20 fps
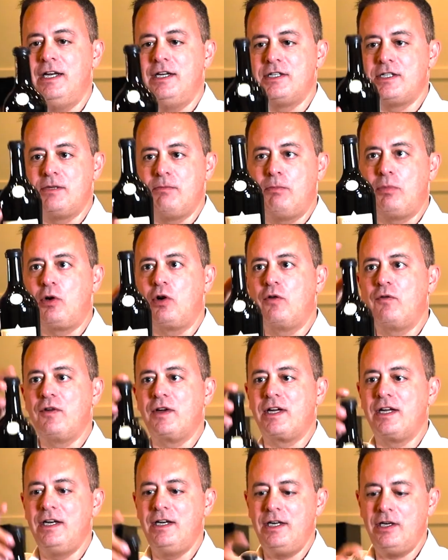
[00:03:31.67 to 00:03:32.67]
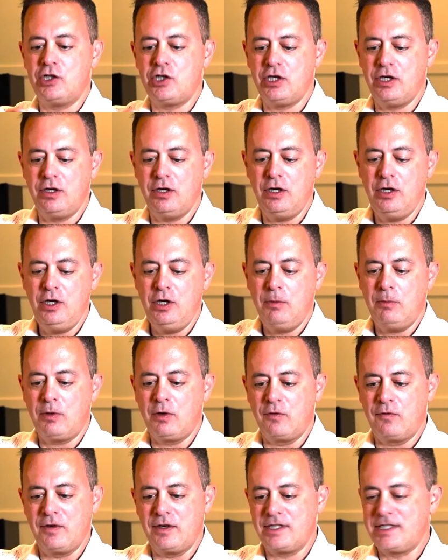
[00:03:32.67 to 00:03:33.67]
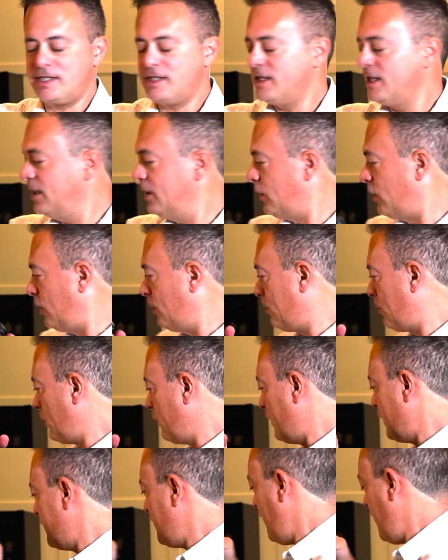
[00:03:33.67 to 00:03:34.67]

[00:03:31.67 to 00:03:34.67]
It is in perfect condition, perfect seal, perfect